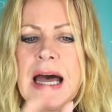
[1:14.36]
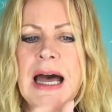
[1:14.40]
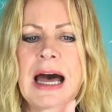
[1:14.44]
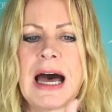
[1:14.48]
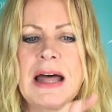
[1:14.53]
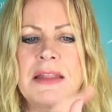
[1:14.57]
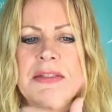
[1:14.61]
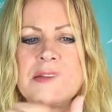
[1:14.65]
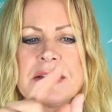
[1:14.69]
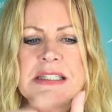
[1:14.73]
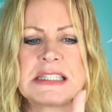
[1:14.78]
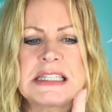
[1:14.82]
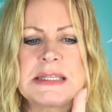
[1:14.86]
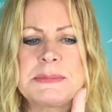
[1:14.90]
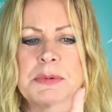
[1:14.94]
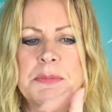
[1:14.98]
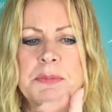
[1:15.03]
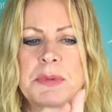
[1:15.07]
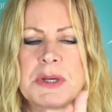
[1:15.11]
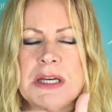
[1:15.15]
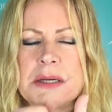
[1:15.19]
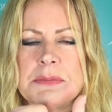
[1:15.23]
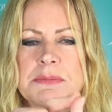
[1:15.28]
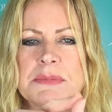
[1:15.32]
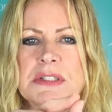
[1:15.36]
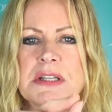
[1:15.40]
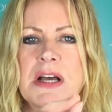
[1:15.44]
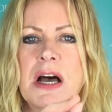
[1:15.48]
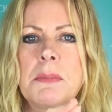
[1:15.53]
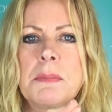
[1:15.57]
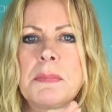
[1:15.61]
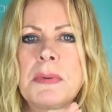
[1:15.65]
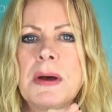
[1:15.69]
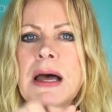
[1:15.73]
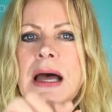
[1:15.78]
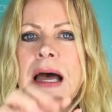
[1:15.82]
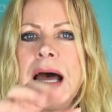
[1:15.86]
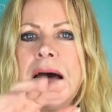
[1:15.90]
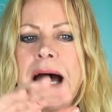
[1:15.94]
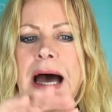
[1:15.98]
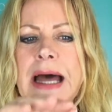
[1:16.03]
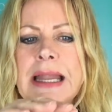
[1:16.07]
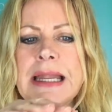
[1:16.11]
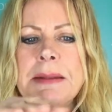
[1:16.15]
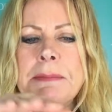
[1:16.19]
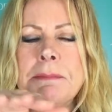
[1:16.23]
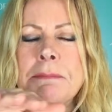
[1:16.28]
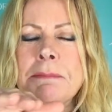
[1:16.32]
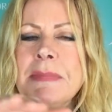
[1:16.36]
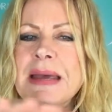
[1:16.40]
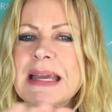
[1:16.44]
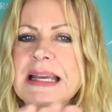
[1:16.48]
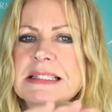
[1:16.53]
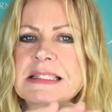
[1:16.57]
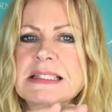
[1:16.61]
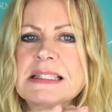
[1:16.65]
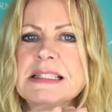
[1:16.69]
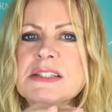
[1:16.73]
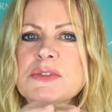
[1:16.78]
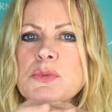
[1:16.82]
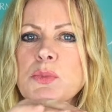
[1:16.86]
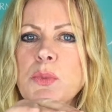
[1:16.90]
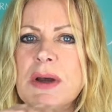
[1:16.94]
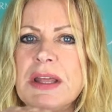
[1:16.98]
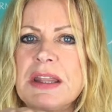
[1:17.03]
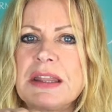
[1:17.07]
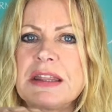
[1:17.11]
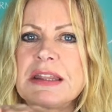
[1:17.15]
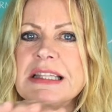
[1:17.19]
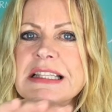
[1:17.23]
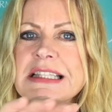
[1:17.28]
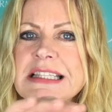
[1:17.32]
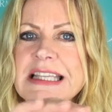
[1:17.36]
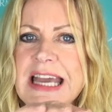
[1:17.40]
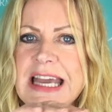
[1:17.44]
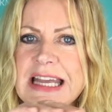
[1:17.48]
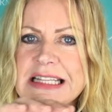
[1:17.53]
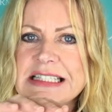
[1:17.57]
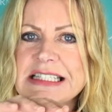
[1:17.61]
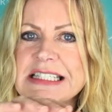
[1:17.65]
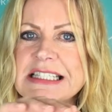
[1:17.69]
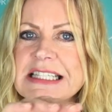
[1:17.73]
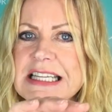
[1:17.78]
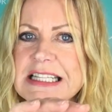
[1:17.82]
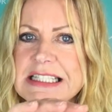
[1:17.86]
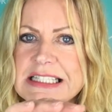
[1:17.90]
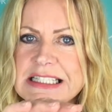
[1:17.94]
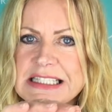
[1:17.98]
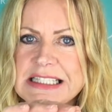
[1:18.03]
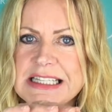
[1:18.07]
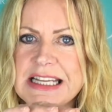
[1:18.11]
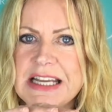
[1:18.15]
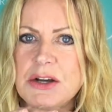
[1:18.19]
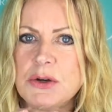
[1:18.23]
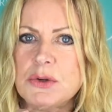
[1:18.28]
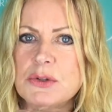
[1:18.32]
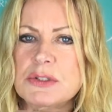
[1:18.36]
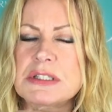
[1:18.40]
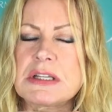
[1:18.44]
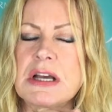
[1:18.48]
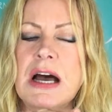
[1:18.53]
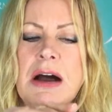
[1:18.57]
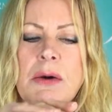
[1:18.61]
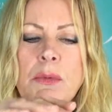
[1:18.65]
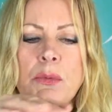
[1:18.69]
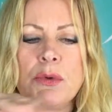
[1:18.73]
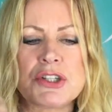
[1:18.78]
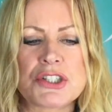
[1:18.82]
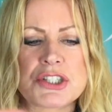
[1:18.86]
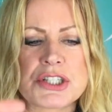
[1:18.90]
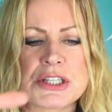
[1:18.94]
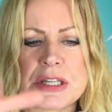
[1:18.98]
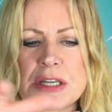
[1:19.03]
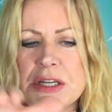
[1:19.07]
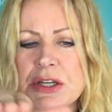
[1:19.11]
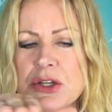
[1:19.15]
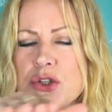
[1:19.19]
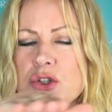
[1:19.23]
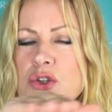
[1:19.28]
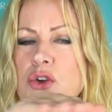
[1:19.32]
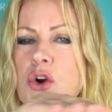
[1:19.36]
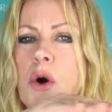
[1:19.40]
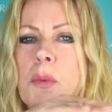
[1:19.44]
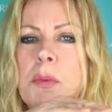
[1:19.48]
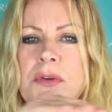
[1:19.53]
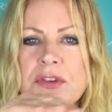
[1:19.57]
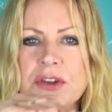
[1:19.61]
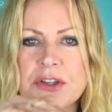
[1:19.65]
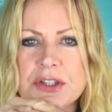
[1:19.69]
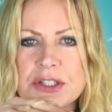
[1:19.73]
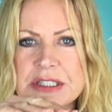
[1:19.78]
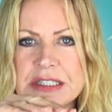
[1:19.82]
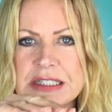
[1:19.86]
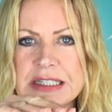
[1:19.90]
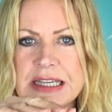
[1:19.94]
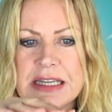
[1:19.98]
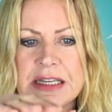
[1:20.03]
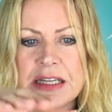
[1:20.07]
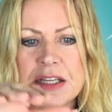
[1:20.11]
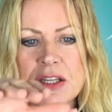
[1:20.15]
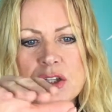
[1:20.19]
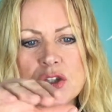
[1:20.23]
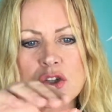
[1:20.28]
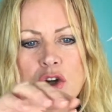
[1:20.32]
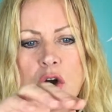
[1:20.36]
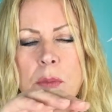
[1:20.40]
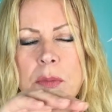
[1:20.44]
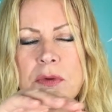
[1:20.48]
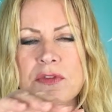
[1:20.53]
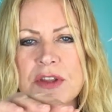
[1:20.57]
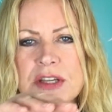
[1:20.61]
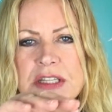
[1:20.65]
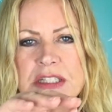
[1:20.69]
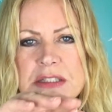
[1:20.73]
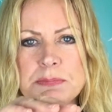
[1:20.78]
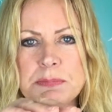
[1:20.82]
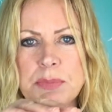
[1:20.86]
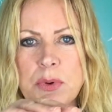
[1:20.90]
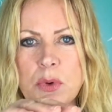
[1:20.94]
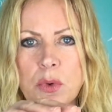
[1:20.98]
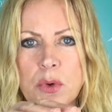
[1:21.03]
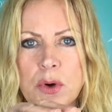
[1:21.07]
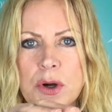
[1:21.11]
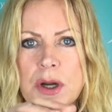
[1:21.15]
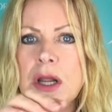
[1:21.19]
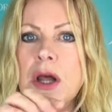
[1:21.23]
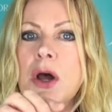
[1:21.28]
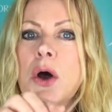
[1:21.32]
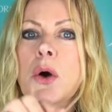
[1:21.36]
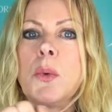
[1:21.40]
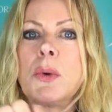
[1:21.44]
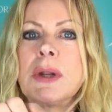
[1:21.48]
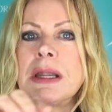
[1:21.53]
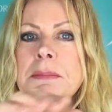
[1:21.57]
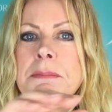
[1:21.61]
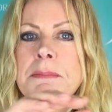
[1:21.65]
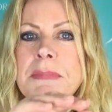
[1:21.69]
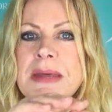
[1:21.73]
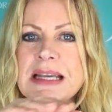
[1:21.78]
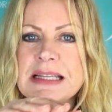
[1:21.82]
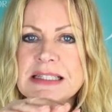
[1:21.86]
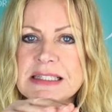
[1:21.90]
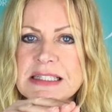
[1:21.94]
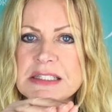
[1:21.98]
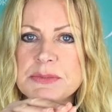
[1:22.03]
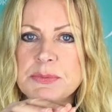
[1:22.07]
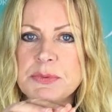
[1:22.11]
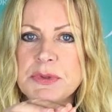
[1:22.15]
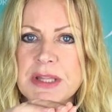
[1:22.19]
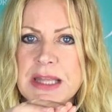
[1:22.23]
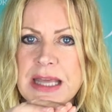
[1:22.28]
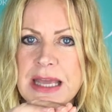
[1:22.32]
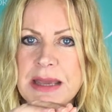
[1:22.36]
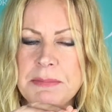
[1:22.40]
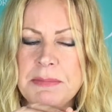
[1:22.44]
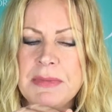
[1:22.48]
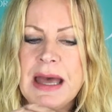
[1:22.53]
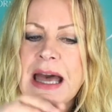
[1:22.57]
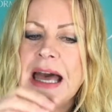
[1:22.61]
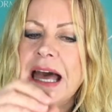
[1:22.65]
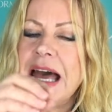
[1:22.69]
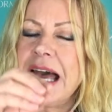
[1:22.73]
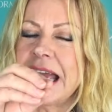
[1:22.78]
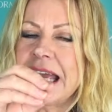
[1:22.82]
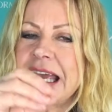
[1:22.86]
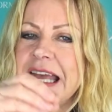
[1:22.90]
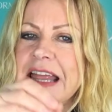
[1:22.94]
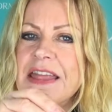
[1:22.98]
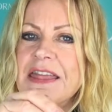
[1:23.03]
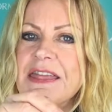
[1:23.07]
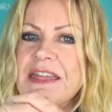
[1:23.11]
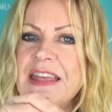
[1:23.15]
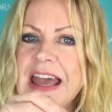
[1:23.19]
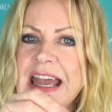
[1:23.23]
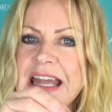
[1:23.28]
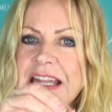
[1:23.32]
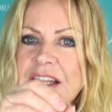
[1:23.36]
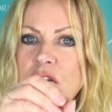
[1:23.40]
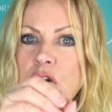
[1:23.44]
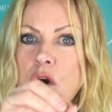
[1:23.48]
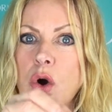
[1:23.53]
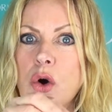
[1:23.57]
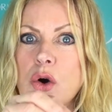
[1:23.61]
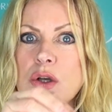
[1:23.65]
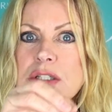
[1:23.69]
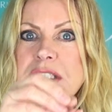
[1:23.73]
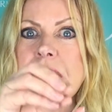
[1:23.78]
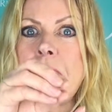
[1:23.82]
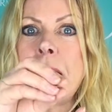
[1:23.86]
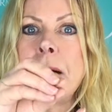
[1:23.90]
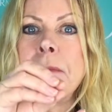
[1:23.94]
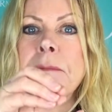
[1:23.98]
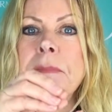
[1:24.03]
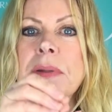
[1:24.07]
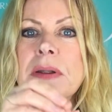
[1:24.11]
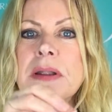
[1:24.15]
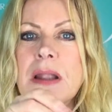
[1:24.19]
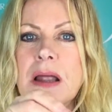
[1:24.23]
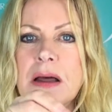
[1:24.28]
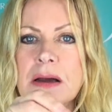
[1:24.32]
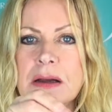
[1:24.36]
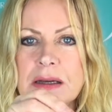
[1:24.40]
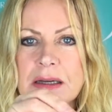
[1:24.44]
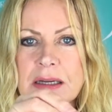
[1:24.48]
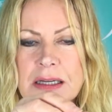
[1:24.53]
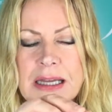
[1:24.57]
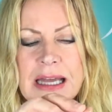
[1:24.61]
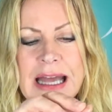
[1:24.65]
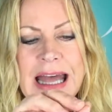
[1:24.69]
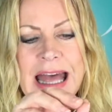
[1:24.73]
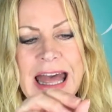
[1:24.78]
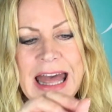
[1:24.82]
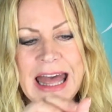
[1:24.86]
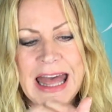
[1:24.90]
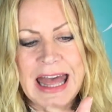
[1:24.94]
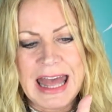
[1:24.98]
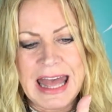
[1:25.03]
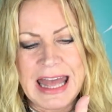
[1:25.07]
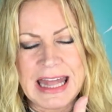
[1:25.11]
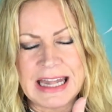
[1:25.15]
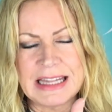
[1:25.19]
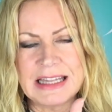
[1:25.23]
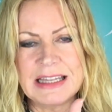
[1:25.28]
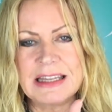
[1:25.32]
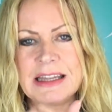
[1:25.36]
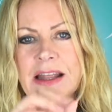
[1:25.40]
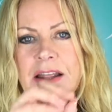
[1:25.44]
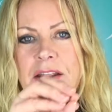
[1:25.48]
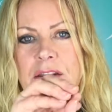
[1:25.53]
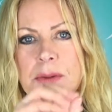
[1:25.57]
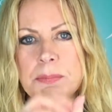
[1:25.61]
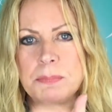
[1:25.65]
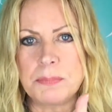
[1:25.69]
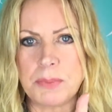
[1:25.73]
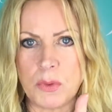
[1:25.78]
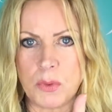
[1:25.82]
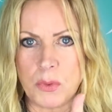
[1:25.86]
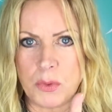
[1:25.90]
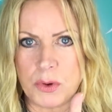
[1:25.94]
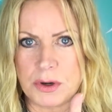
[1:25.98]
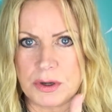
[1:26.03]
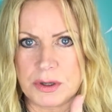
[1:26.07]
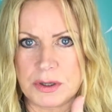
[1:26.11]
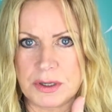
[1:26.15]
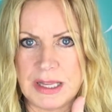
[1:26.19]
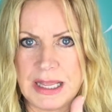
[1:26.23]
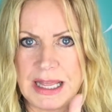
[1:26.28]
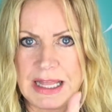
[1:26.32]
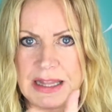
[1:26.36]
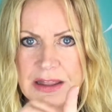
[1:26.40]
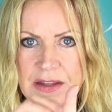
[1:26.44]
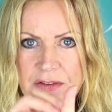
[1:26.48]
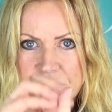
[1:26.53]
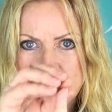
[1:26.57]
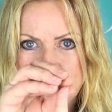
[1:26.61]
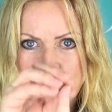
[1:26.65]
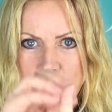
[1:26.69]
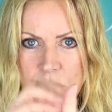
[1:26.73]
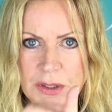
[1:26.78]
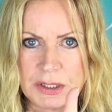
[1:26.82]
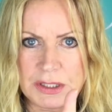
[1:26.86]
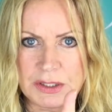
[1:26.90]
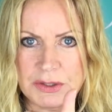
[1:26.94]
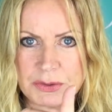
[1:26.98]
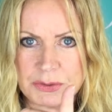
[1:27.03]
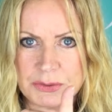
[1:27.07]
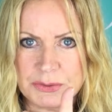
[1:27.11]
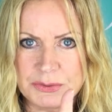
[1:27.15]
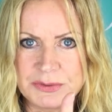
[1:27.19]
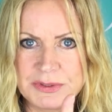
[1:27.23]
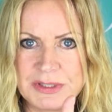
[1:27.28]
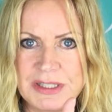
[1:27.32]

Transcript: and the sebum comes up and it mixes with dead skin cells, which is at the top of your skin, at the top of this pore. When it mixes with them, it can then cause a plug in the pore, in the follicle.